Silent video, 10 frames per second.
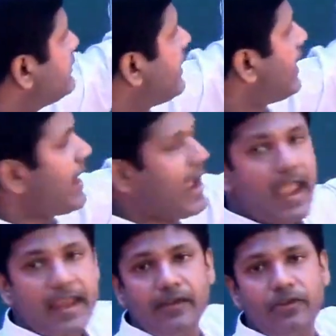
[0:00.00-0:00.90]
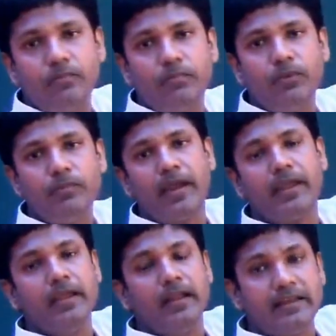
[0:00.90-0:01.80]
that I added to put my,
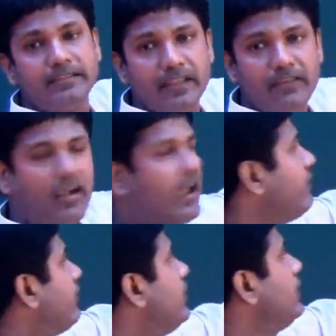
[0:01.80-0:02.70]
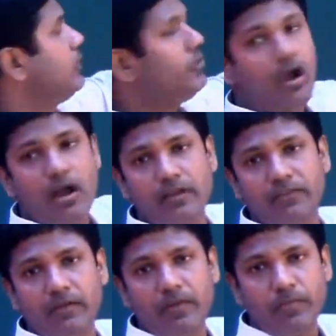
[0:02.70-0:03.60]
let's say if I have a dog,
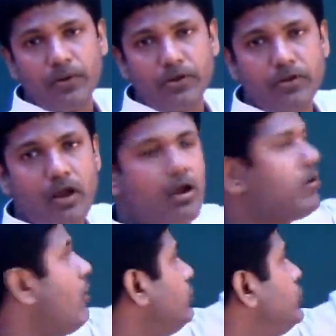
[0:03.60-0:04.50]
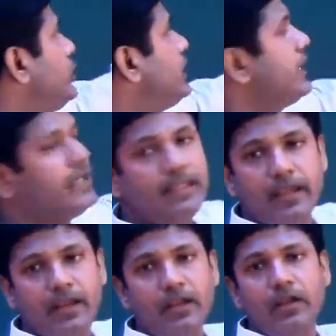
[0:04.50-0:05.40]
if I put a dog or chicken in
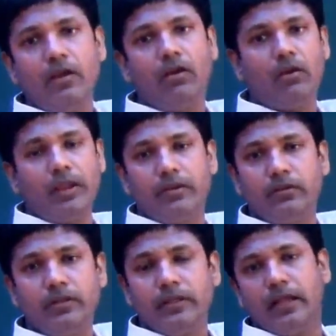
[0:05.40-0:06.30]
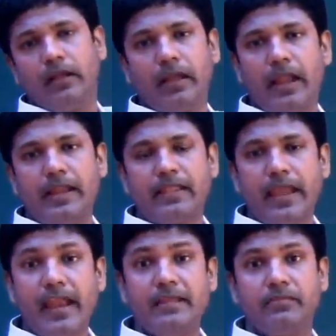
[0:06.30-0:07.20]
there, or you know, any
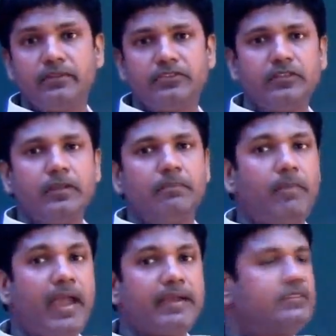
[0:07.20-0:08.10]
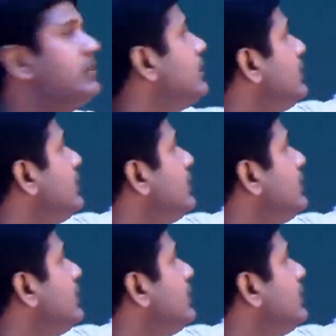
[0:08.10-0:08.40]
other animals, pets,